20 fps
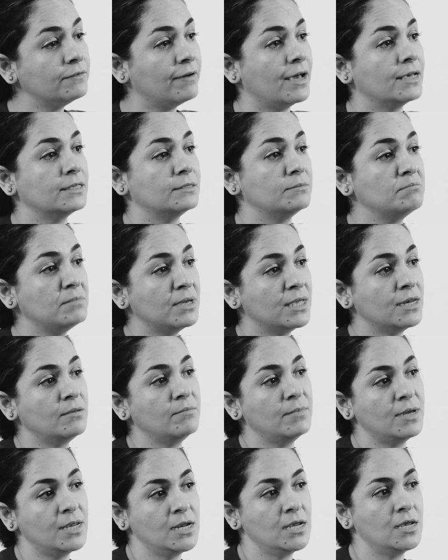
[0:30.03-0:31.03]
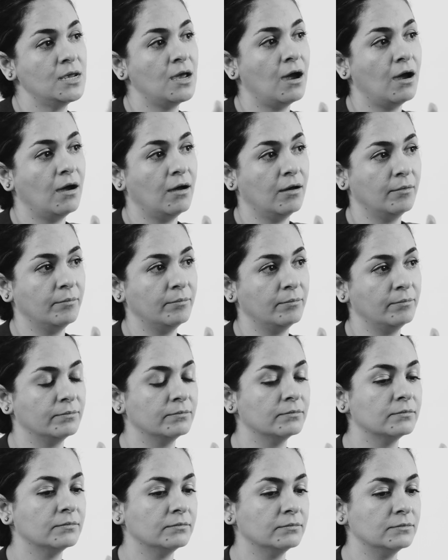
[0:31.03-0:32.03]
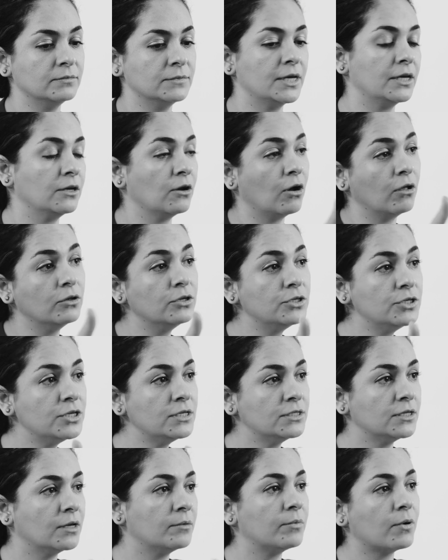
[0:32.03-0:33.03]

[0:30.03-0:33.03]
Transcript: has many technologies and